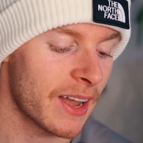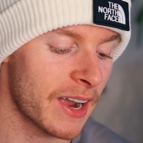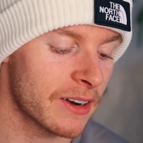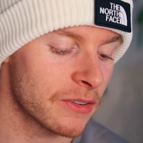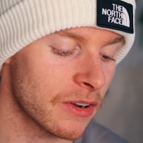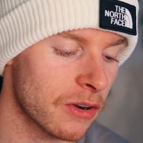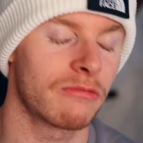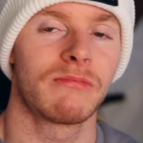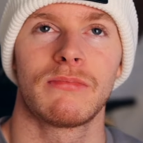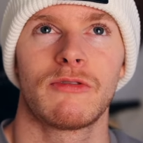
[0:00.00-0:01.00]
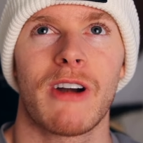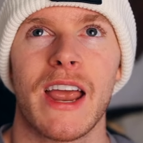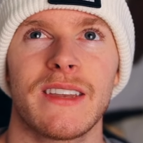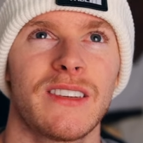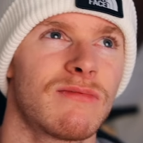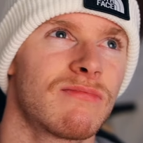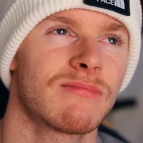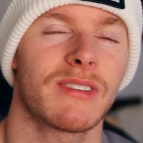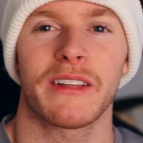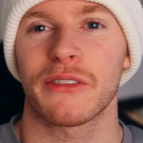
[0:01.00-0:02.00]
and I was like, oh, red.
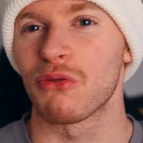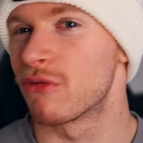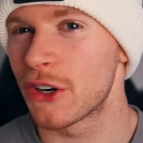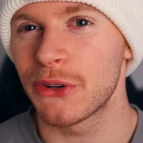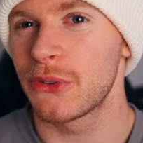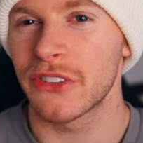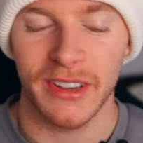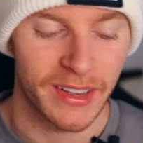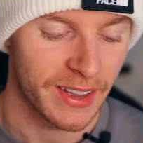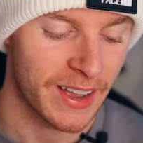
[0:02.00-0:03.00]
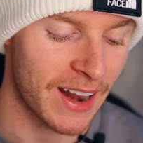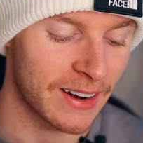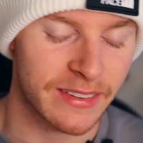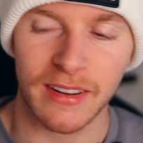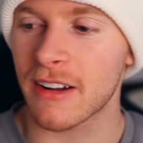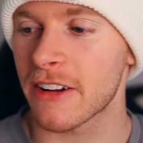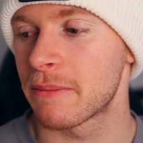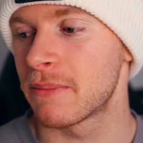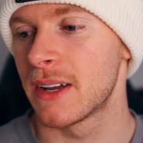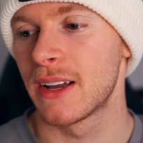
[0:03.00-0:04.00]
And I thought rose. And at the
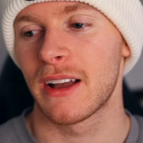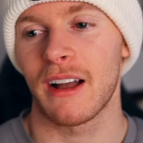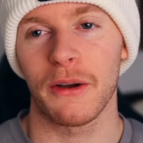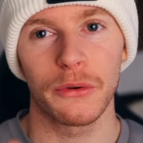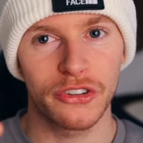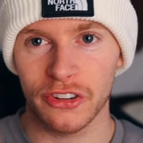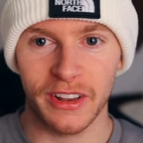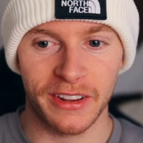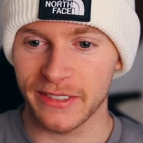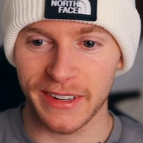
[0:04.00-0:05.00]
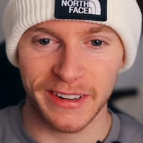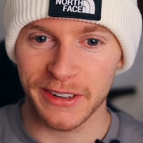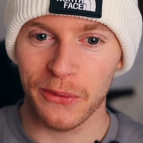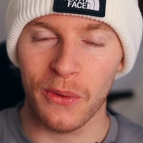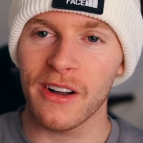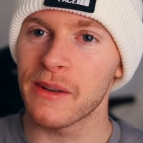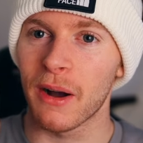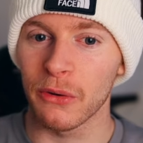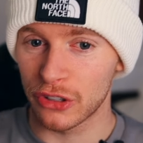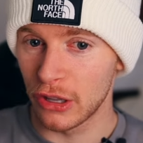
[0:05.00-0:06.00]
time, I was just, I don't know why, but
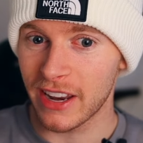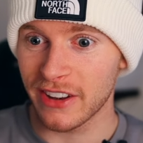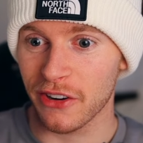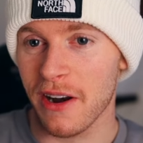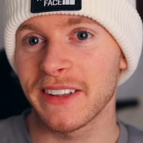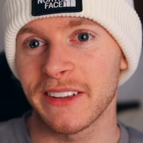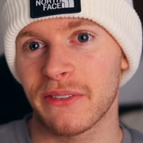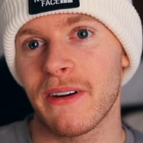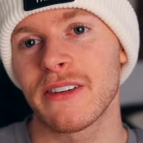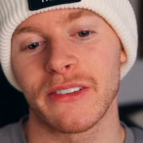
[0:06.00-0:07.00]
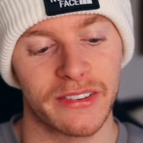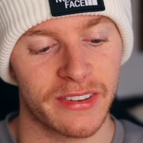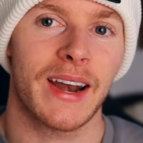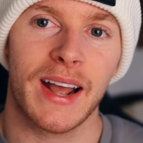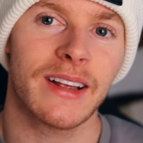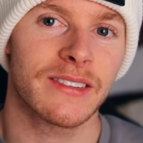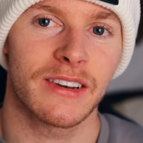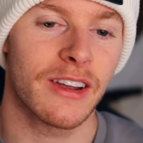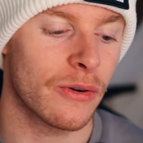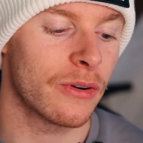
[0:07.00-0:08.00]
I was looking directly at this fragrance and it has the
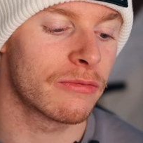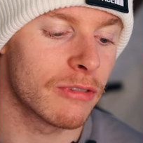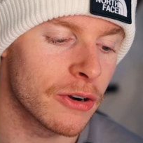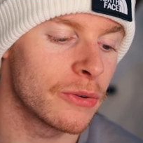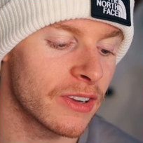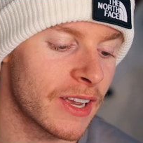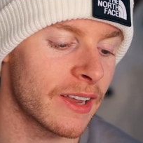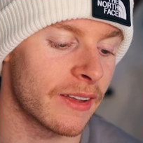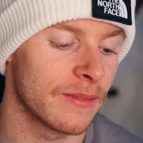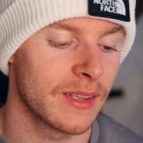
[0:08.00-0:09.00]
note of rose in it.